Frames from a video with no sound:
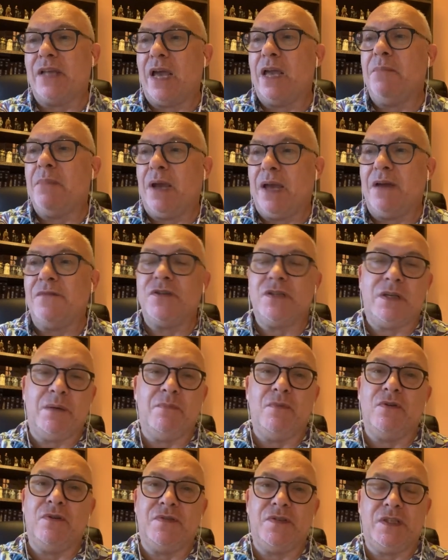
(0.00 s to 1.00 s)
they may have
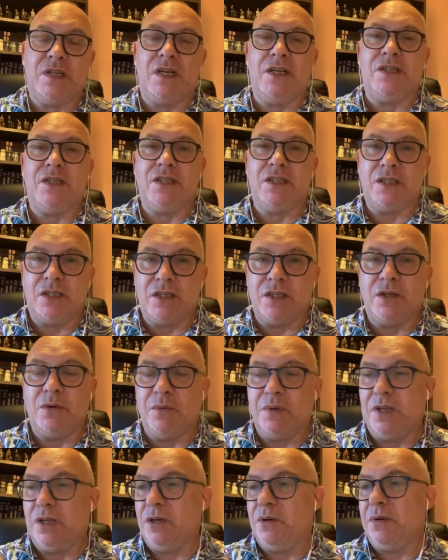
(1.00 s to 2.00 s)
similar facilities they
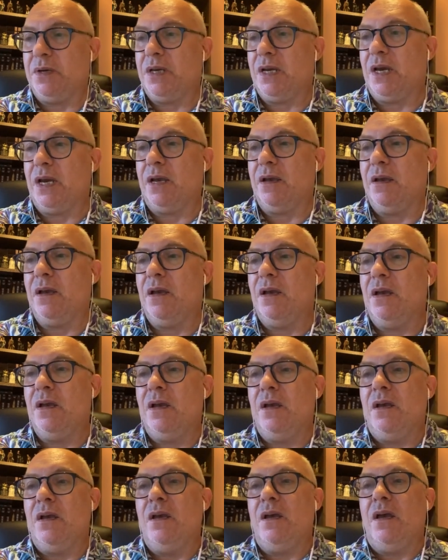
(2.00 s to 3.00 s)
do in the UK.
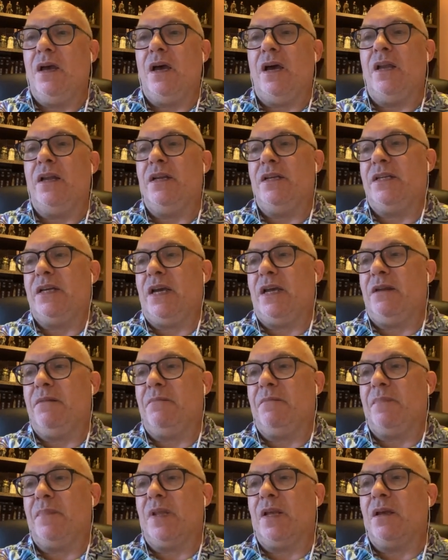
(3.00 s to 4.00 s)
And
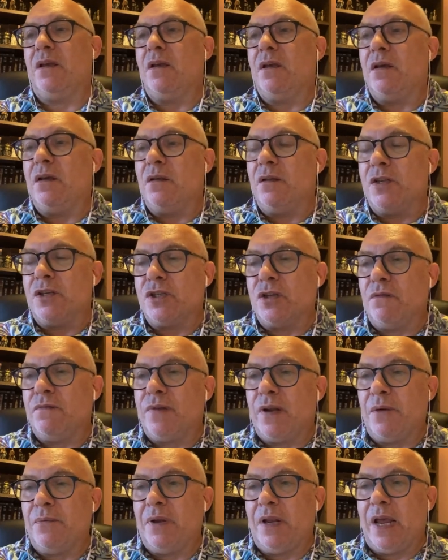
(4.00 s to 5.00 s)
then the
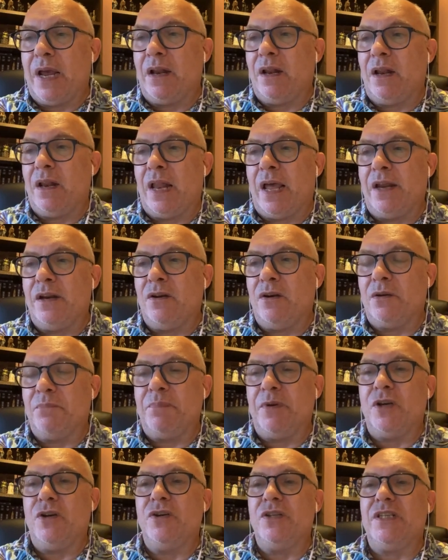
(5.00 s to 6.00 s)
sunflower
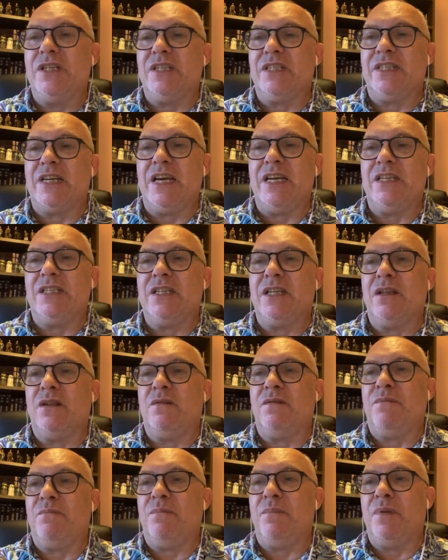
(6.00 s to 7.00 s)
lanyard, because it states
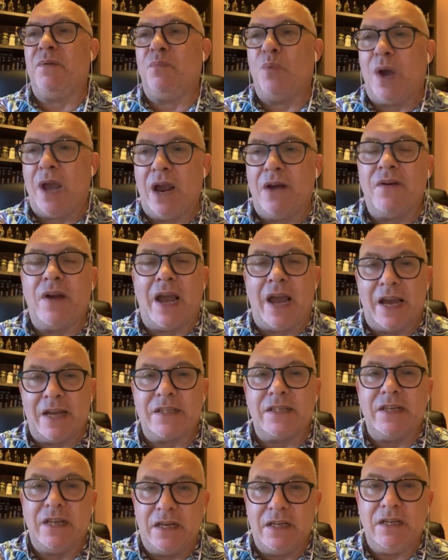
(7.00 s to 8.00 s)
that the wearer
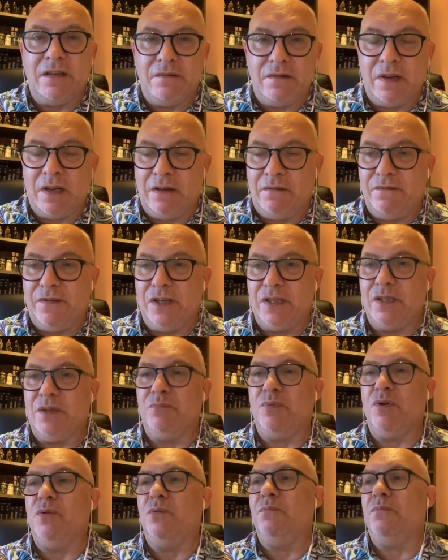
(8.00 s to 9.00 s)
has an
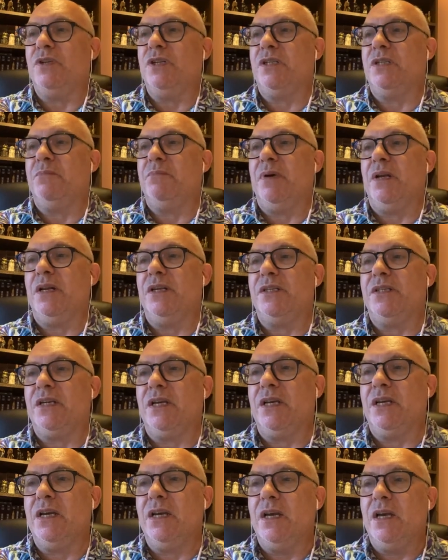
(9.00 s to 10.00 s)
invisible
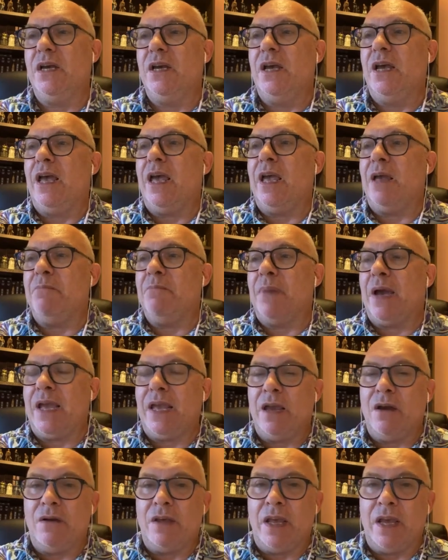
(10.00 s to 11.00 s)
disability, it
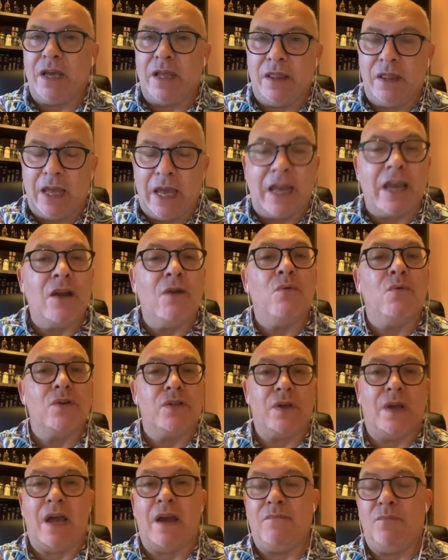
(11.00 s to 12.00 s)
can
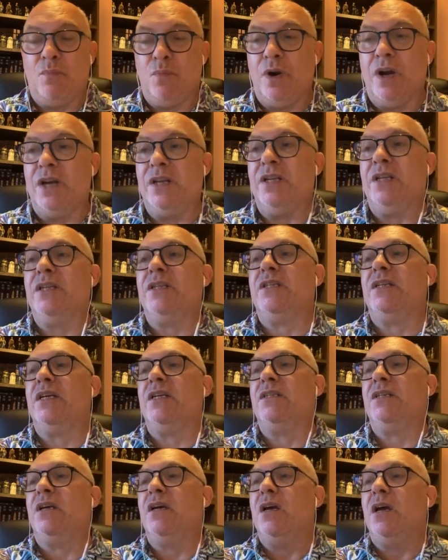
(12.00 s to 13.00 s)
also have them worded that
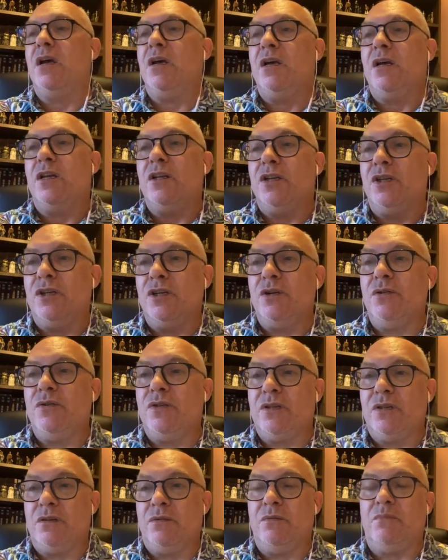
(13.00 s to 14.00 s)
says,
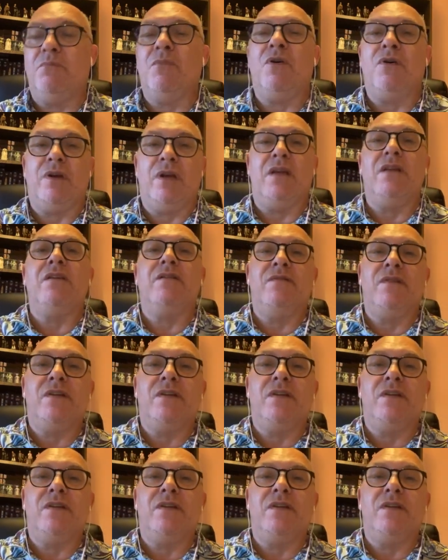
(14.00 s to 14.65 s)
due to my